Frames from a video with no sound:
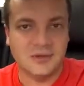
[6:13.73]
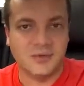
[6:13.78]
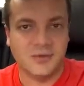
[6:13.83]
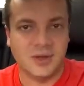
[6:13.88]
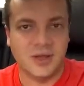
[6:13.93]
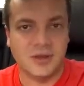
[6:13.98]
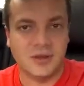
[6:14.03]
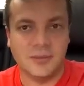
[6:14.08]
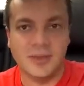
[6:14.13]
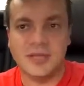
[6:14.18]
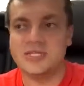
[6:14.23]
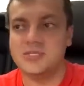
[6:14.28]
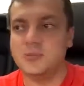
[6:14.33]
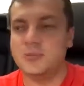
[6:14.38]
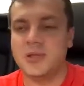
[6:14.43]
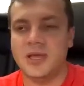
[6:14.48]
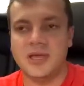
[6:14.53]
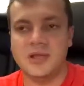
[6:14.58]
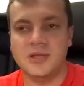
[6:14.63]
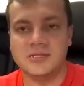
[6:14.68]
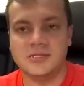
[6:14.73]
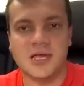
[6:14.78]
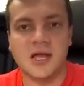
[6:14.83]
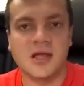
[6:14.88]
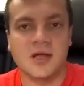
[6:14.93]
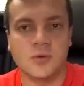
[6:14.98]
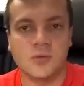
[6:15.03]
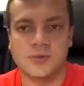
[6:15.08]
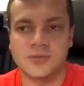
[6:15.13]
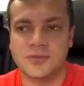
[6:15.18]
Right? Imagine playing a
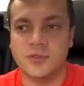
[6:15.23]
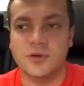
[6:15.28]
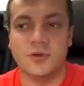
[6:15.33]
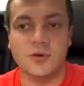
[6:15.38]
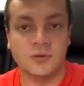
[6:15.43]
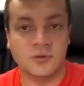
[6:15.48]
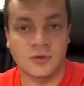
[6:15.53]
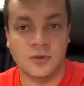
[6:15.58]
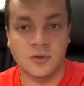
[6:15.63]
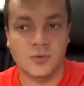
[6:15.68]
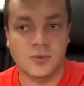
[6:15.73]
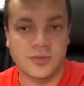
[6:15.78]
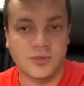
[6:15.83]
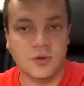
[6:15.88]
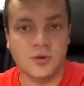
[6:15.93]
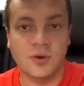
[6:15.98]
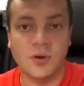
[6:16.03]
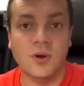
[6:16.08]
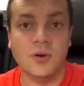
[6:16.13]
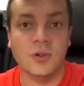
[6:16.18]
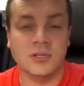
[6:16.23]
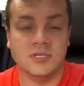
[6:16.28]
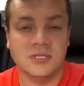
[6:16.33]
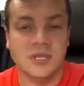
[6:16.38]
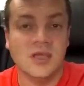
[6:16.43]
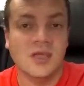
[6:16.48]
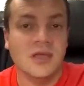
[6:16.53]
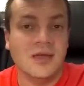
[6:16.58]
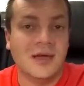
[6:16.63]
soccer with no, you know, with no goals.